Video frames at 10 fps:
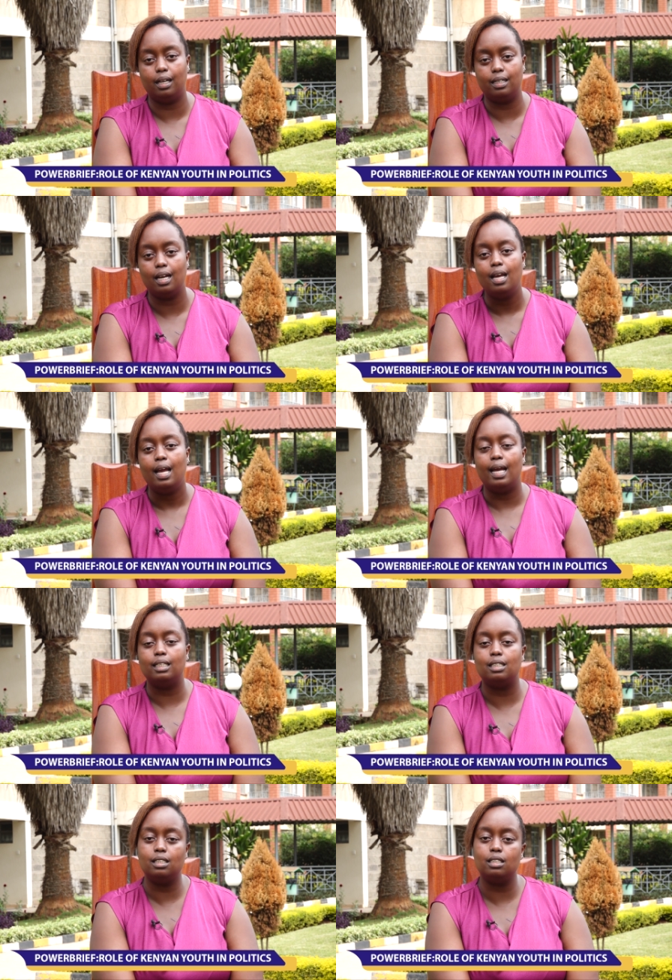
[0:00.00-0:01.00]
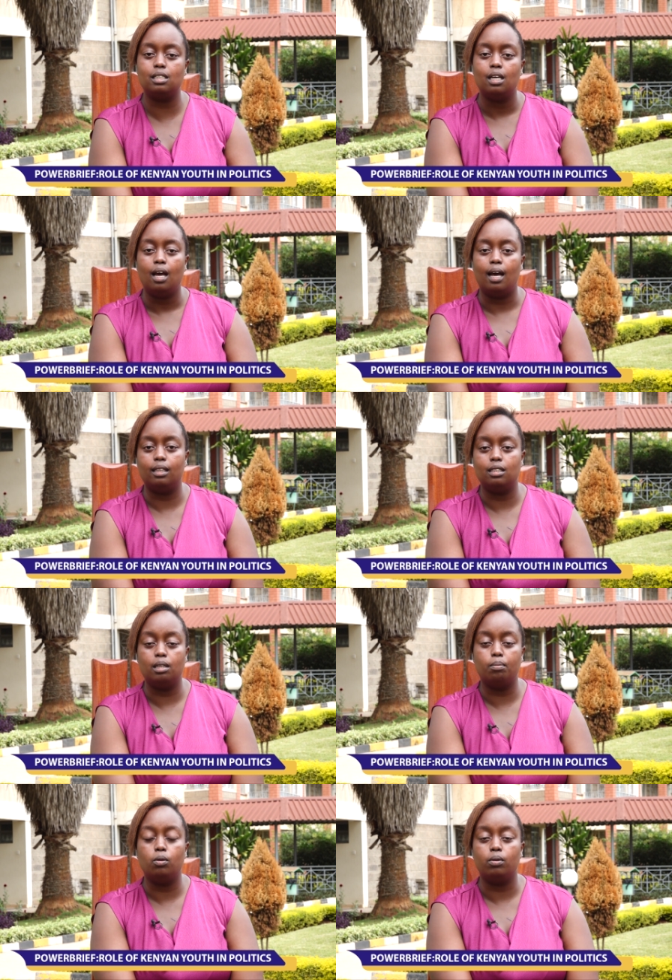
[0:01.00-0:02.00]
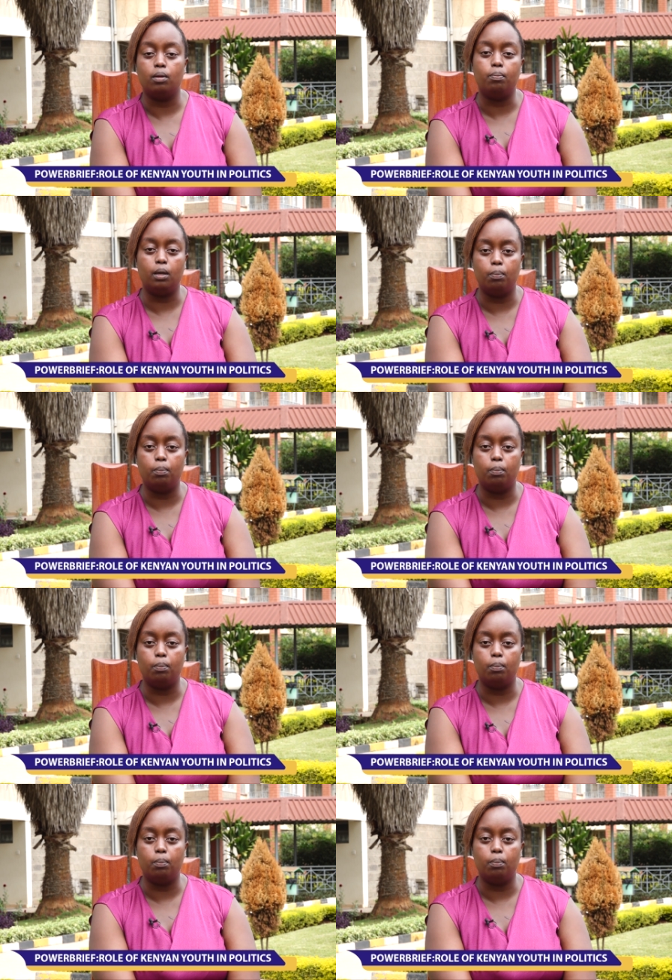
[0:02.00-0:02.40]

ladder mm -hmm. and mm-hmm. sit at the table with the big